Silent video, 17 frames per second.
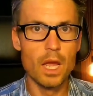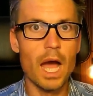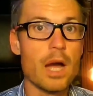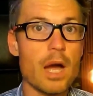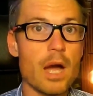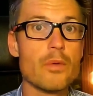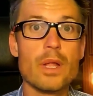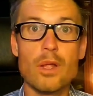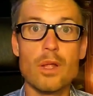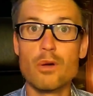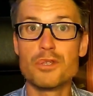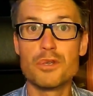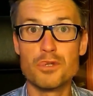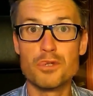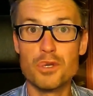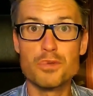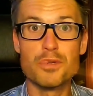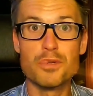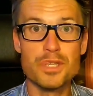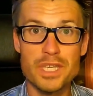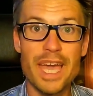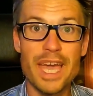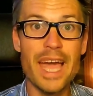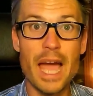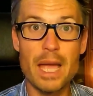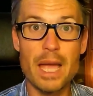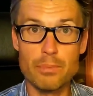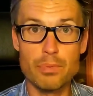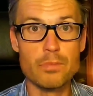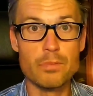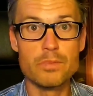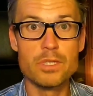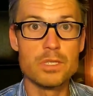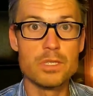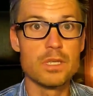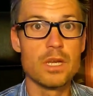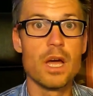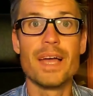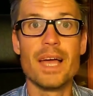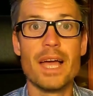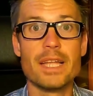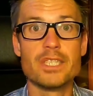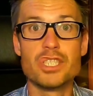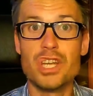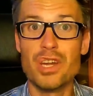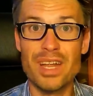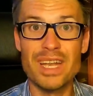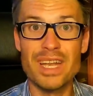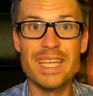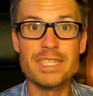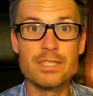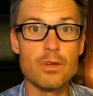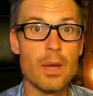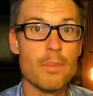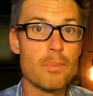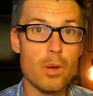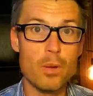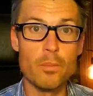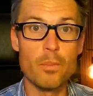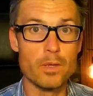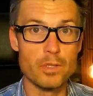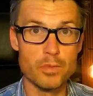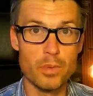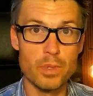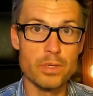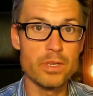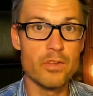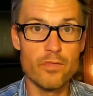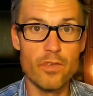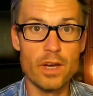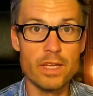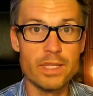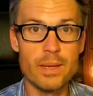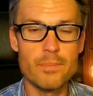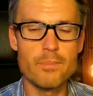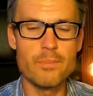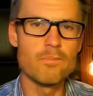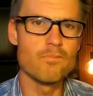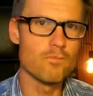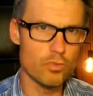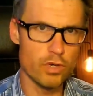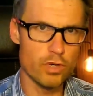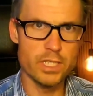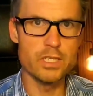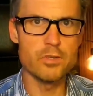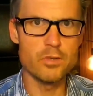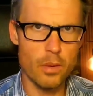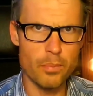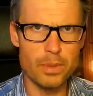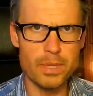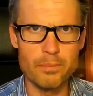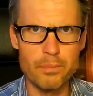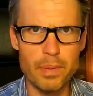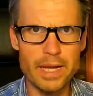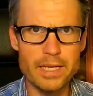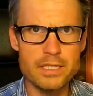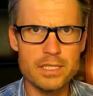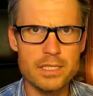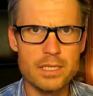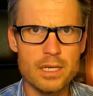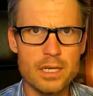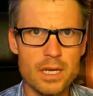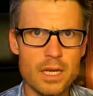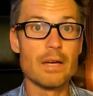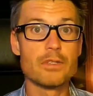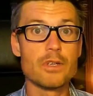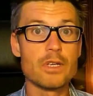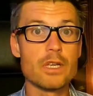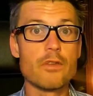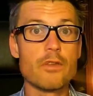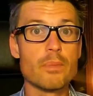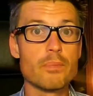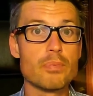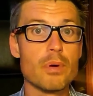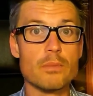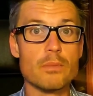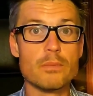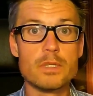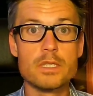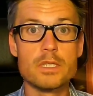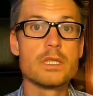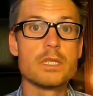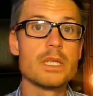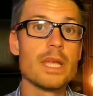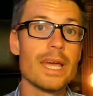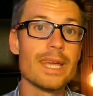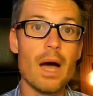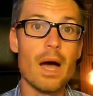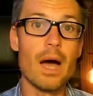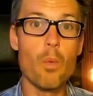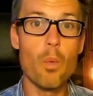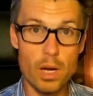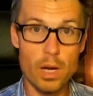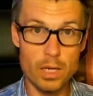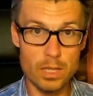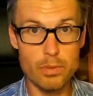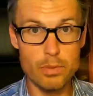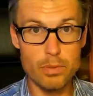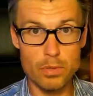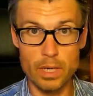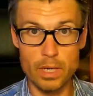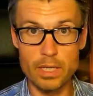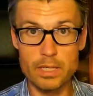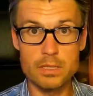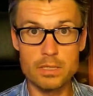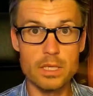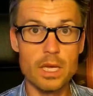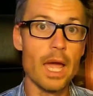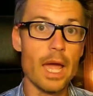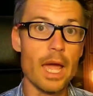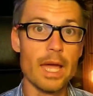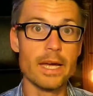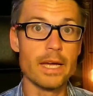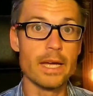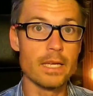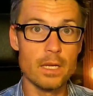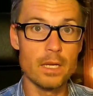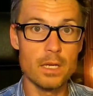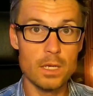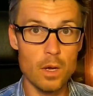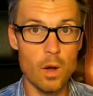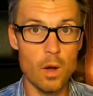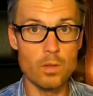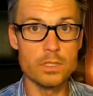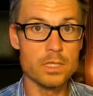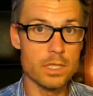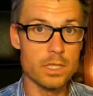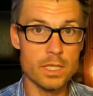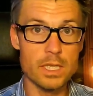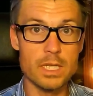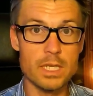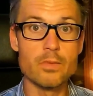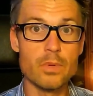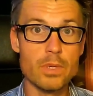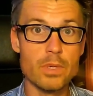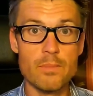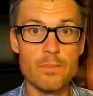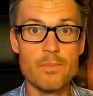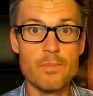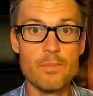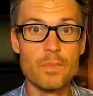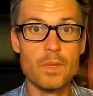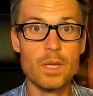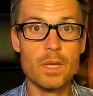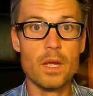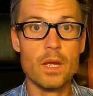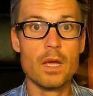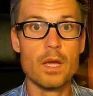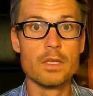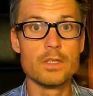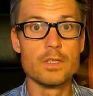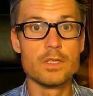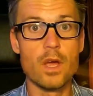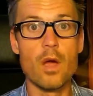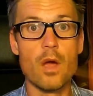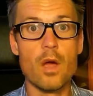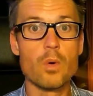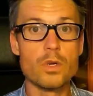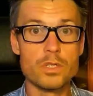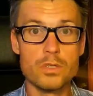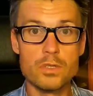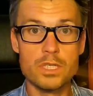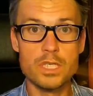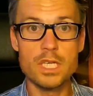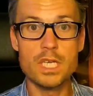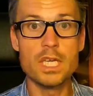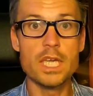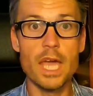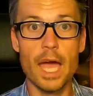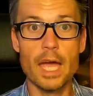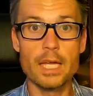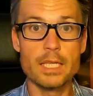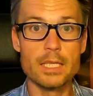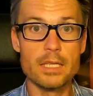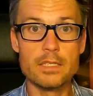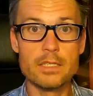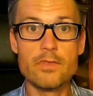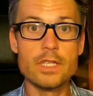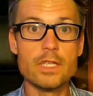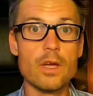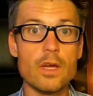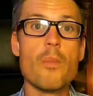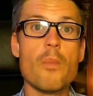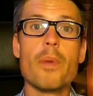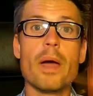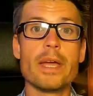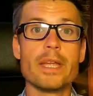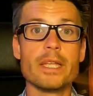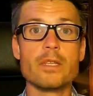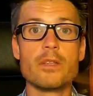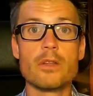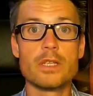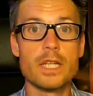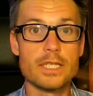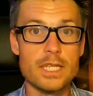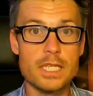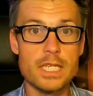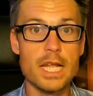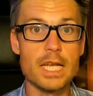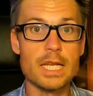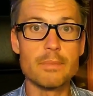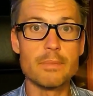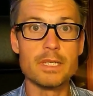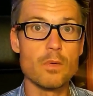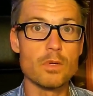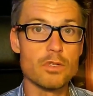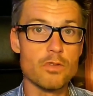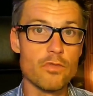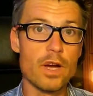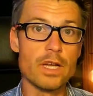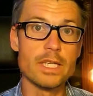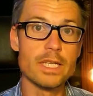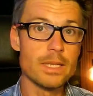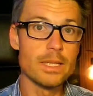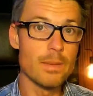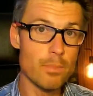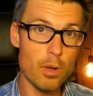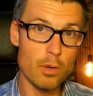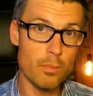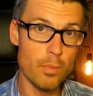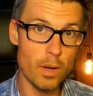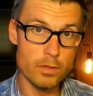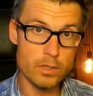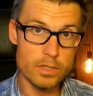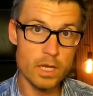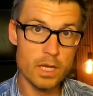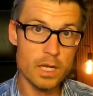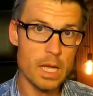I will also show you the AI prompts and share a link to a blog post where you can find them ready to copy and paste. Talking of the prompts, they are work in progress and I constantly tweak them. So what you see here in this video may not necessarily be what you find in the blog post.